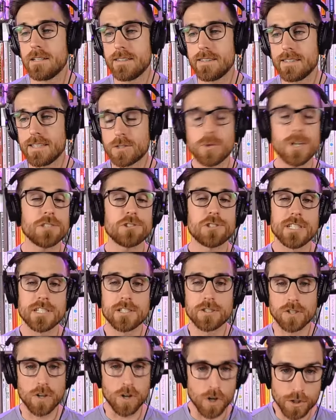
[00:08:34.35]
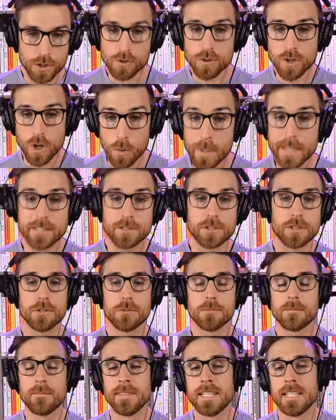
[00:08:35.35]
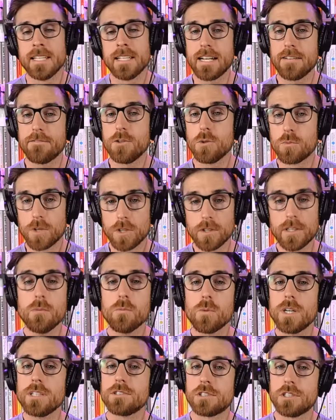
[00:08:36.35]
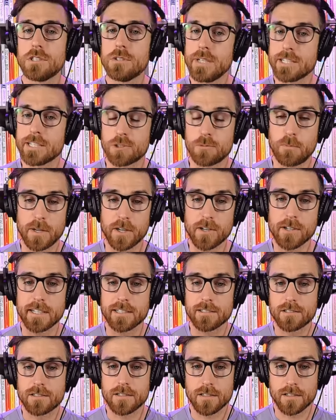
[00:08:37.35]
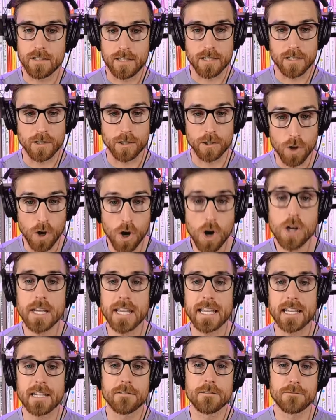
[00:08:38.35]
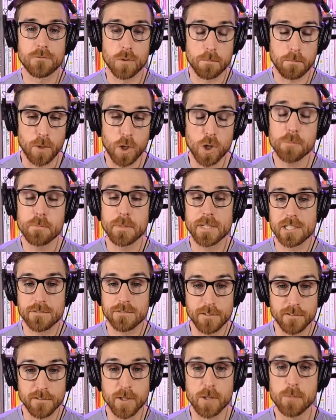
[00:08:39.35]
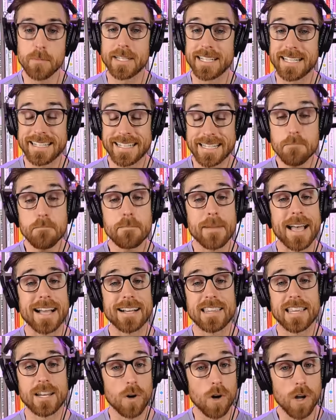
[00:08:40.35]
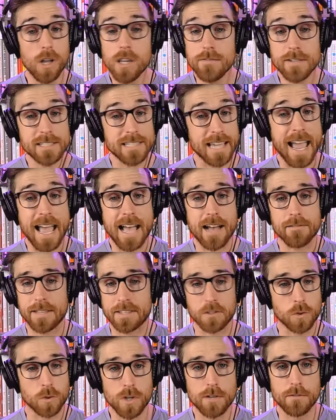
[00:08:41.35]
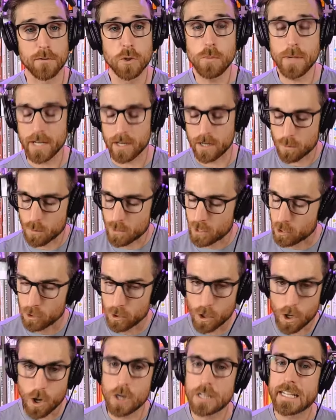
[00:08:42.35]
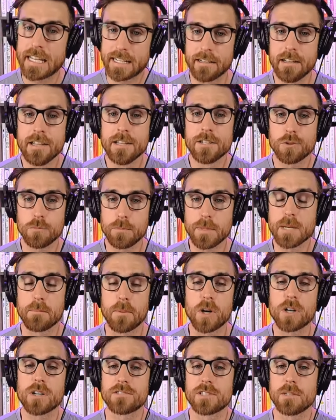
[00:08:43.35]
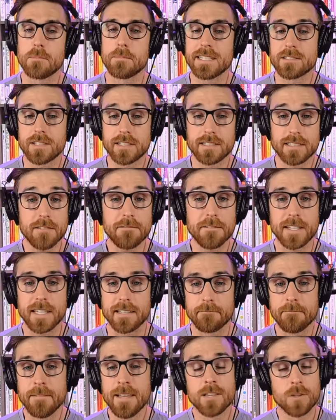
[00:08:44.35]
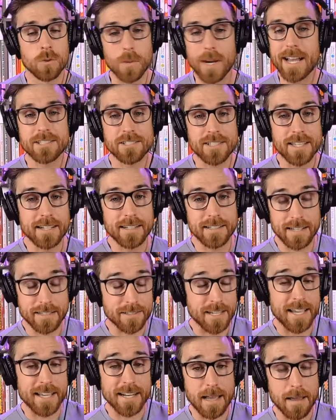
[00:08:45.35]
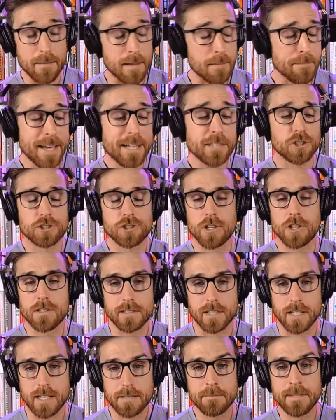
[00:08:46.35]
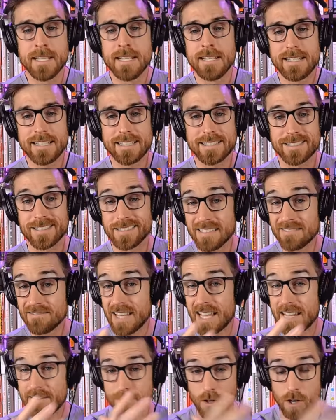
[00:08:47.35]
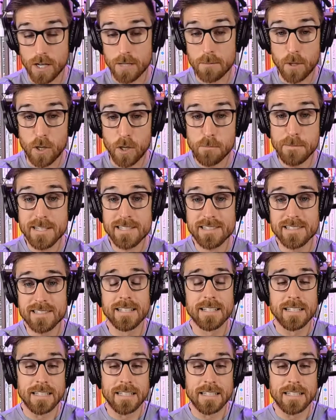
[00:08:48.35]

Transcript: The question is, are you going to? And if you really want to experience the longing for purpose, fulfillment, and impact that all of us have at the core of who we are, we're longing to be a part of something significant. The way I say it at Metachurch all the time is to live life on purpose